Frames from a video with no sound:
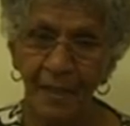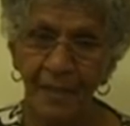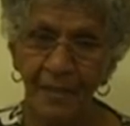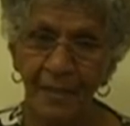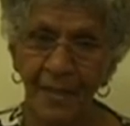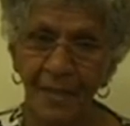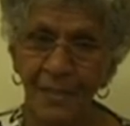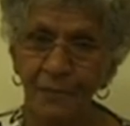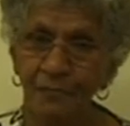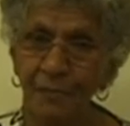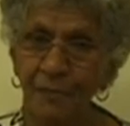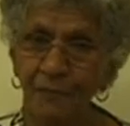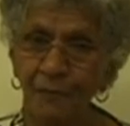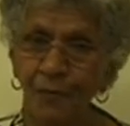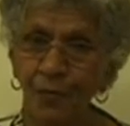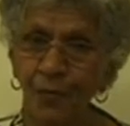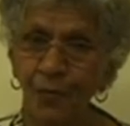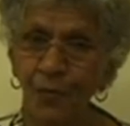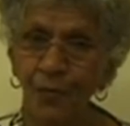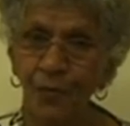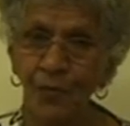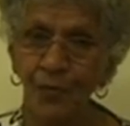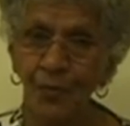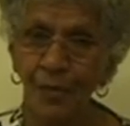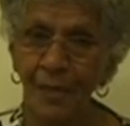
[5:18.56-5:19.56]
that's
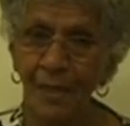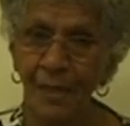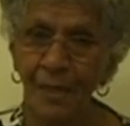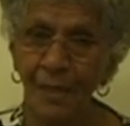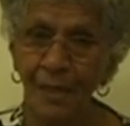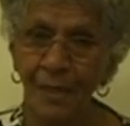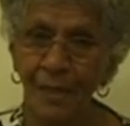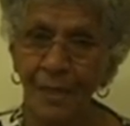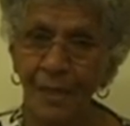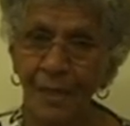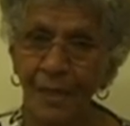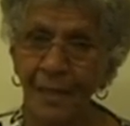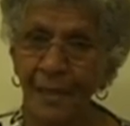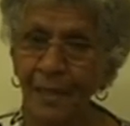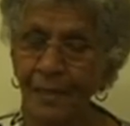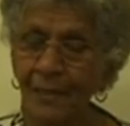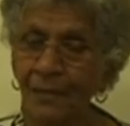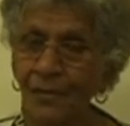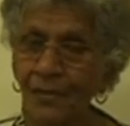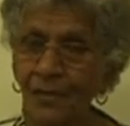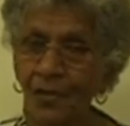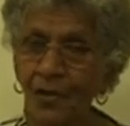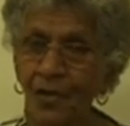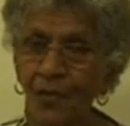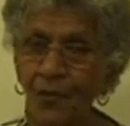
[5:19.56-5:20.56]
before
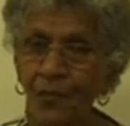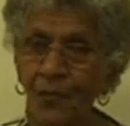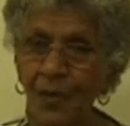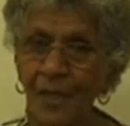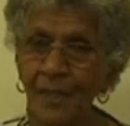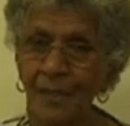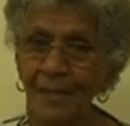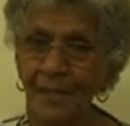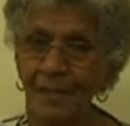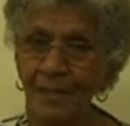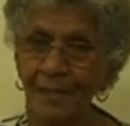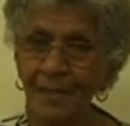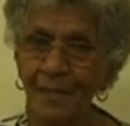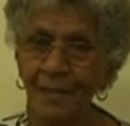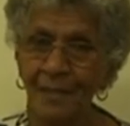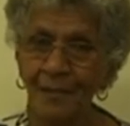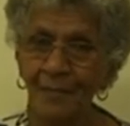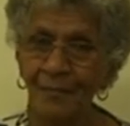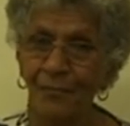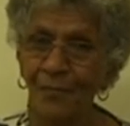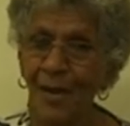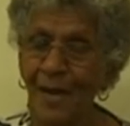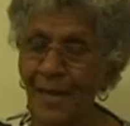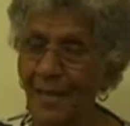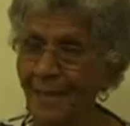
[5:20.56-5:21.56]
Uncle Don went
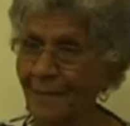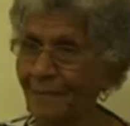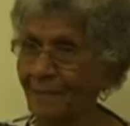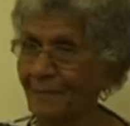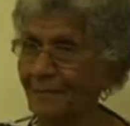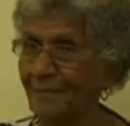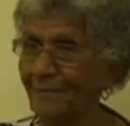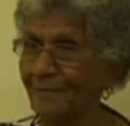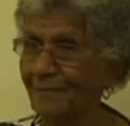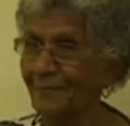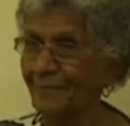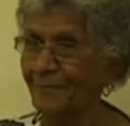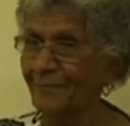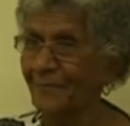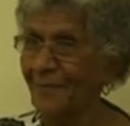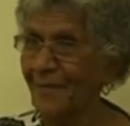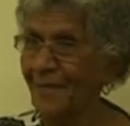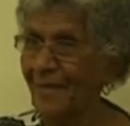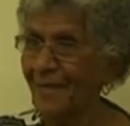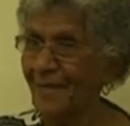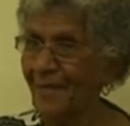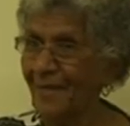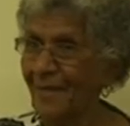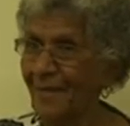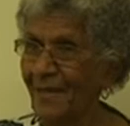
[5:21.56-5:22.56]
radical
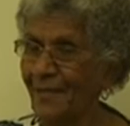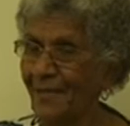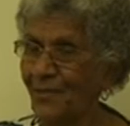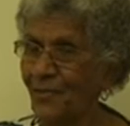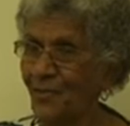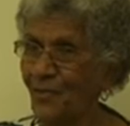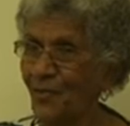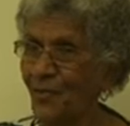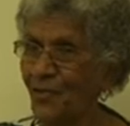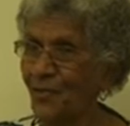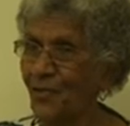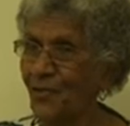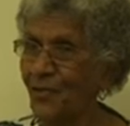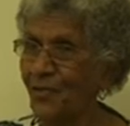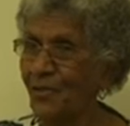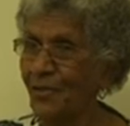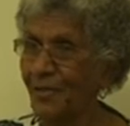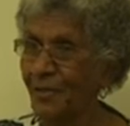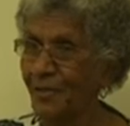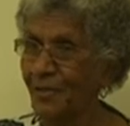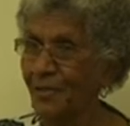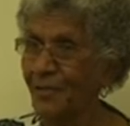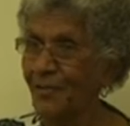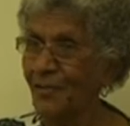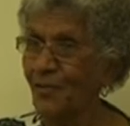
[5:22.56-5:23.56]
and joined
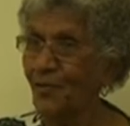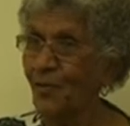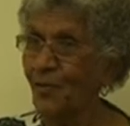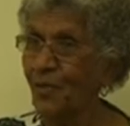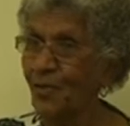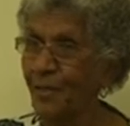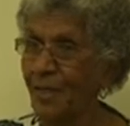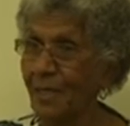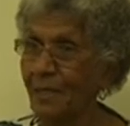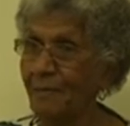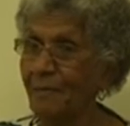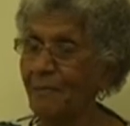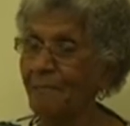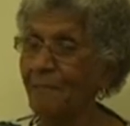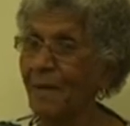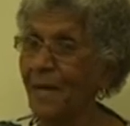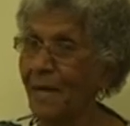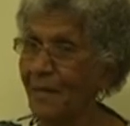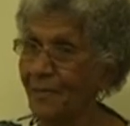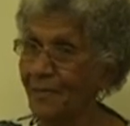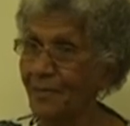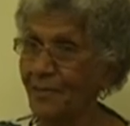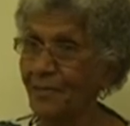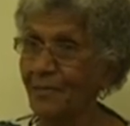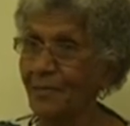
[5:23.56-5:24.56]
the
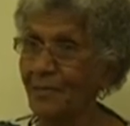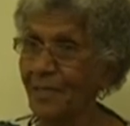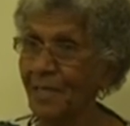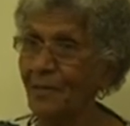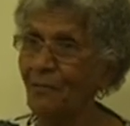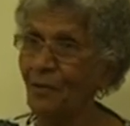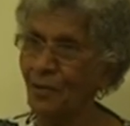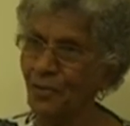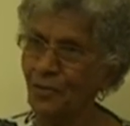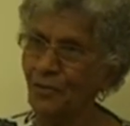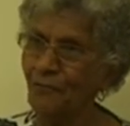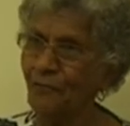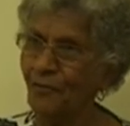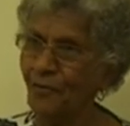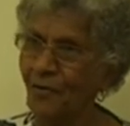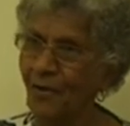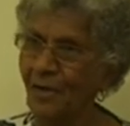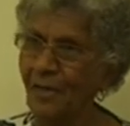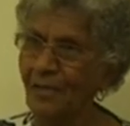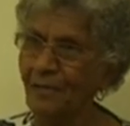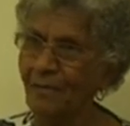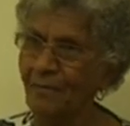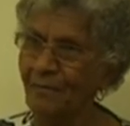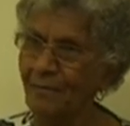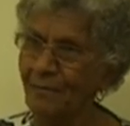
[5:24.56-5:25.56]
marches. He wasn't
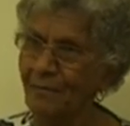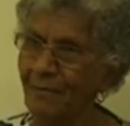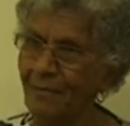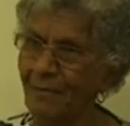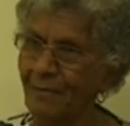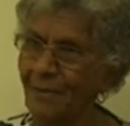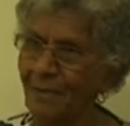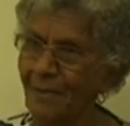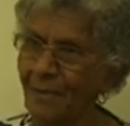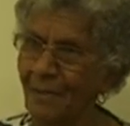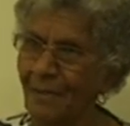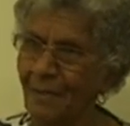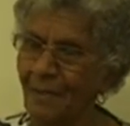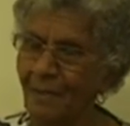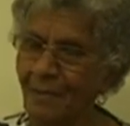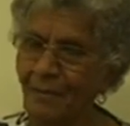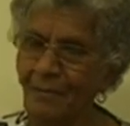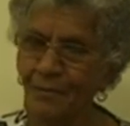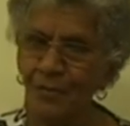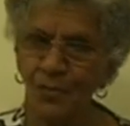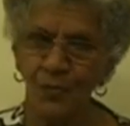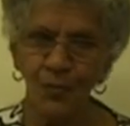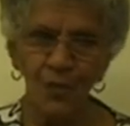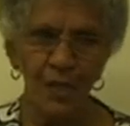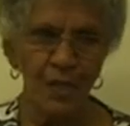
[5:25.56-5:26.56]
frightened
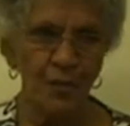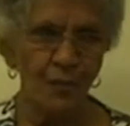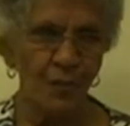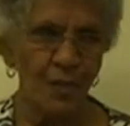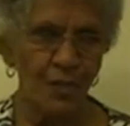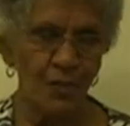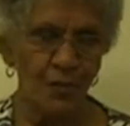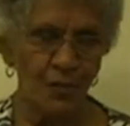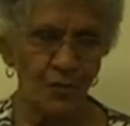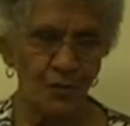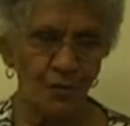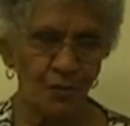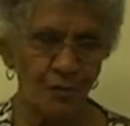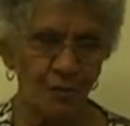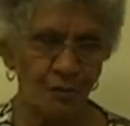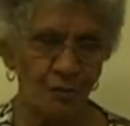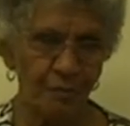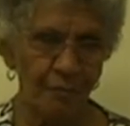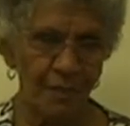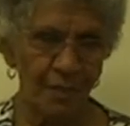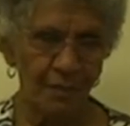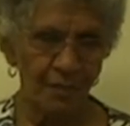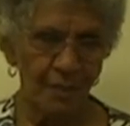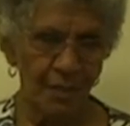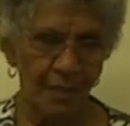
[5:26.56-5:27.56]
because he went to
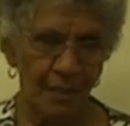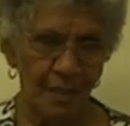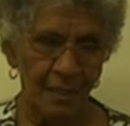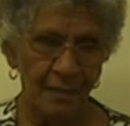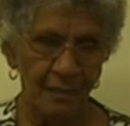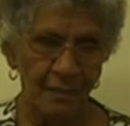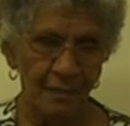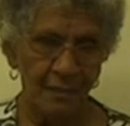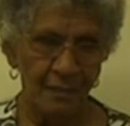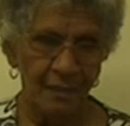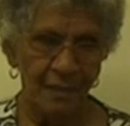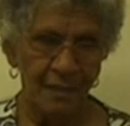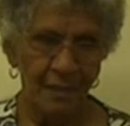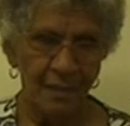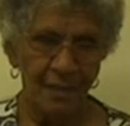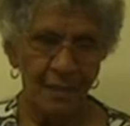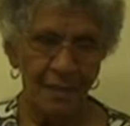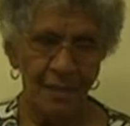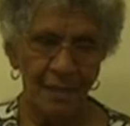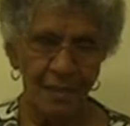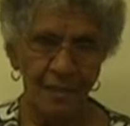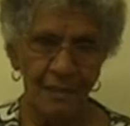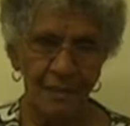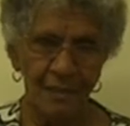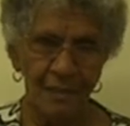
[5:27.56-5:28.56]
America
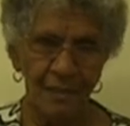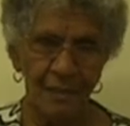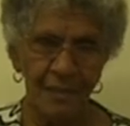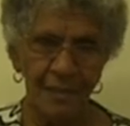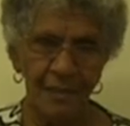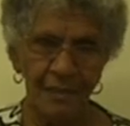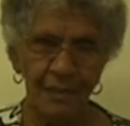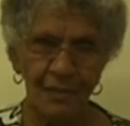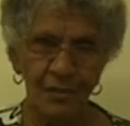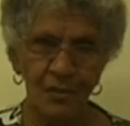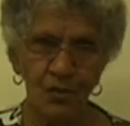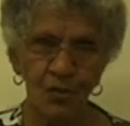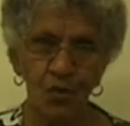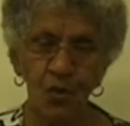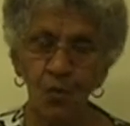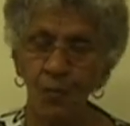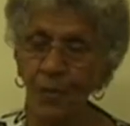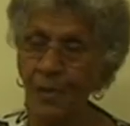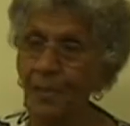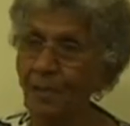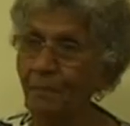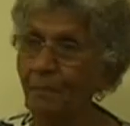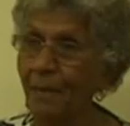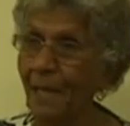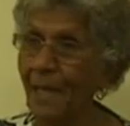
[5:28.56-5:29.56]
and saw
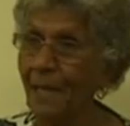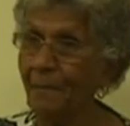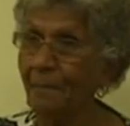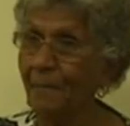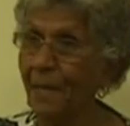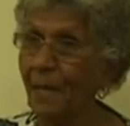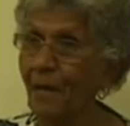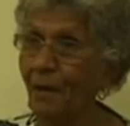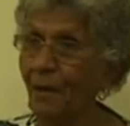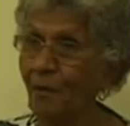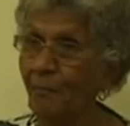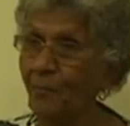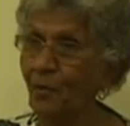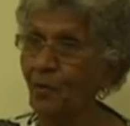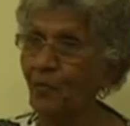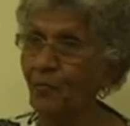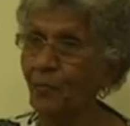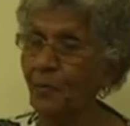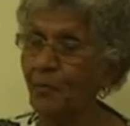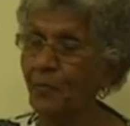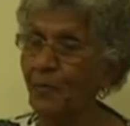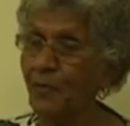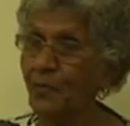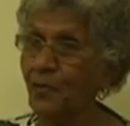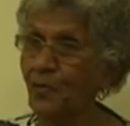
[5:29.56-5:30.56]
what the Black Power
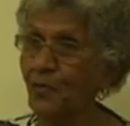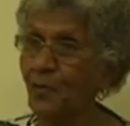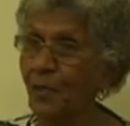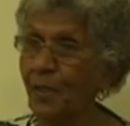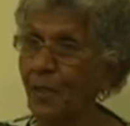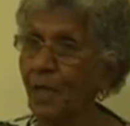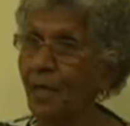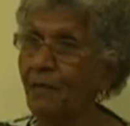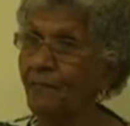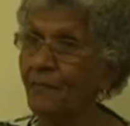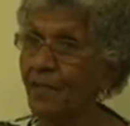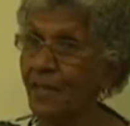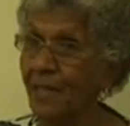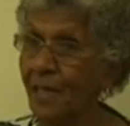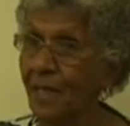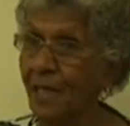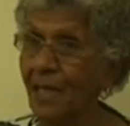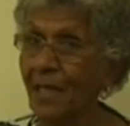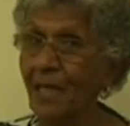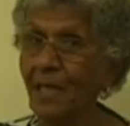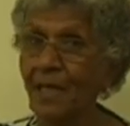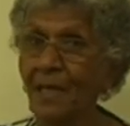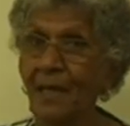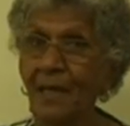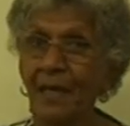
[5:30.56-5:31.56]
movement was doing over there.